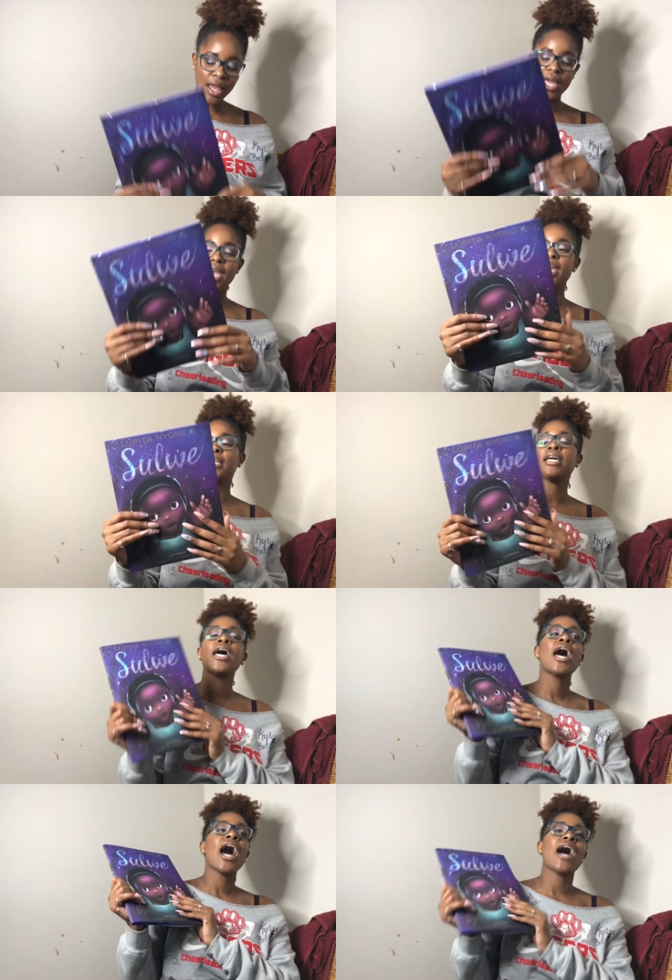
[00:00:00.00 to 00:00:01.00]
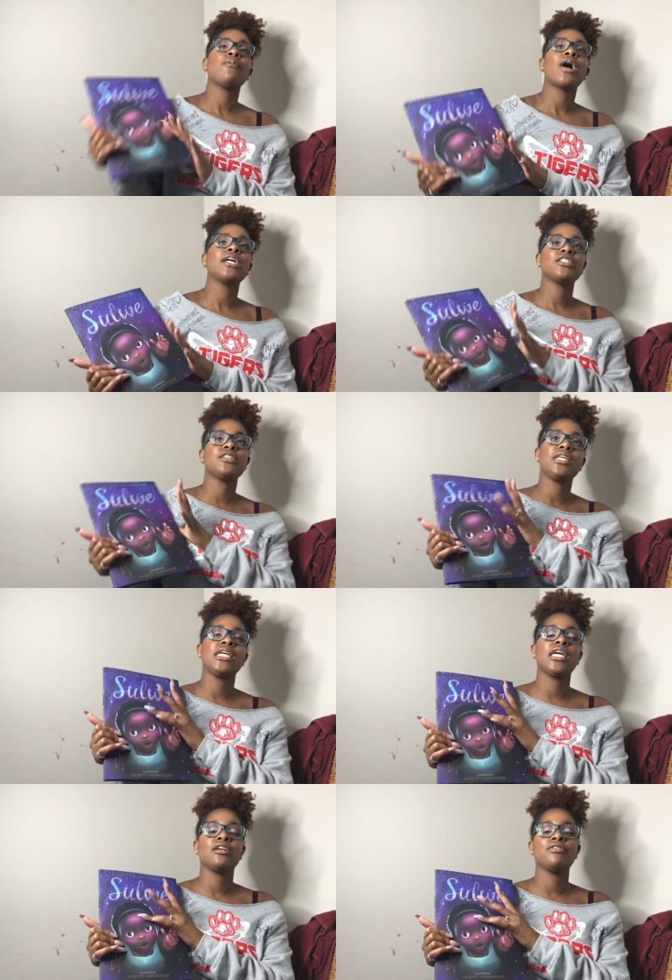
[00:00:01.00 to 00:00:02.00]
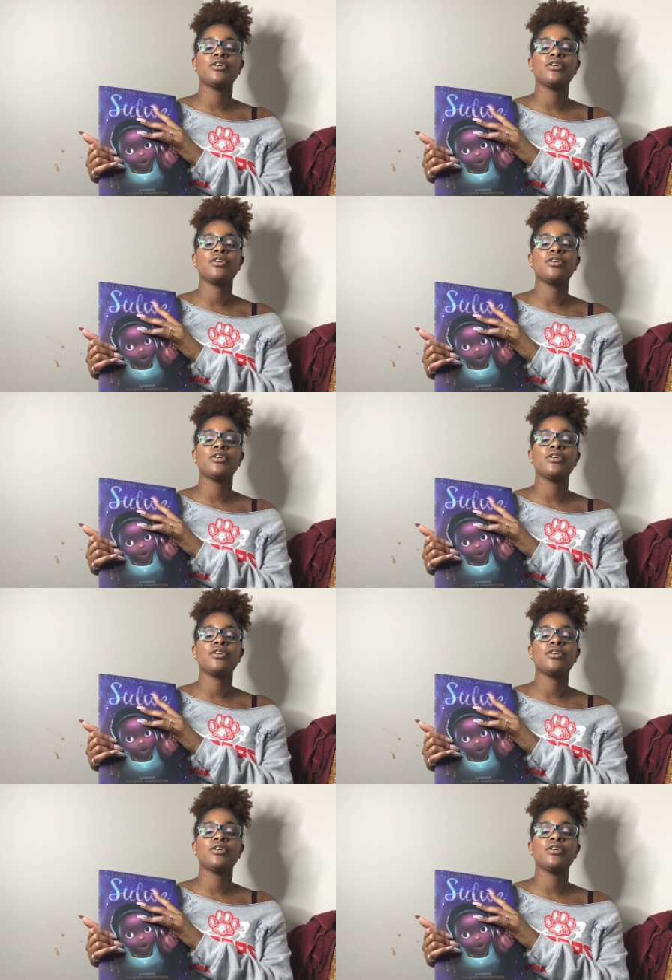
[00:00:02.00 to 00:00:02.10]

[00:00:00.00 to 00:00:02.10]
And I watched the interview